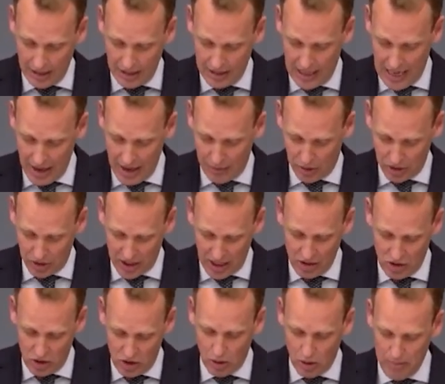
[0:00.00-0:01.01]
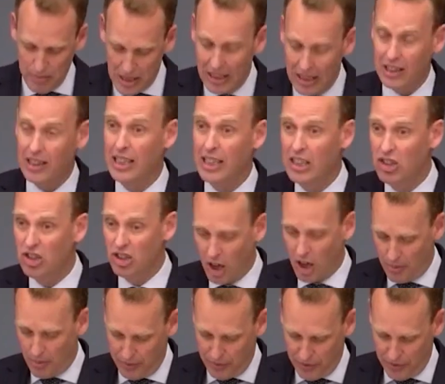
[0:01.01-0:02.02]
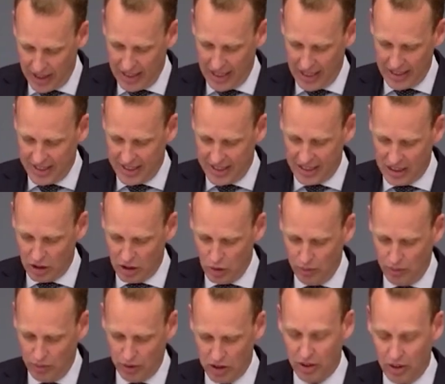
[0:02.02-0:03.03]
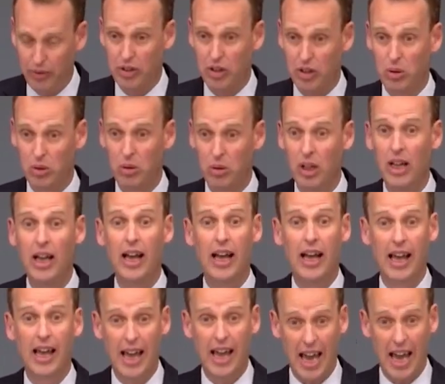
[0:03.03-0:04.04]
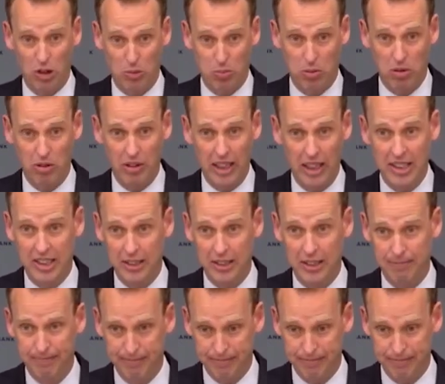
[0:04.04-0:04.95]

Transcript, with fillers: levels and to immediately stop financing new fossil fuel exploration.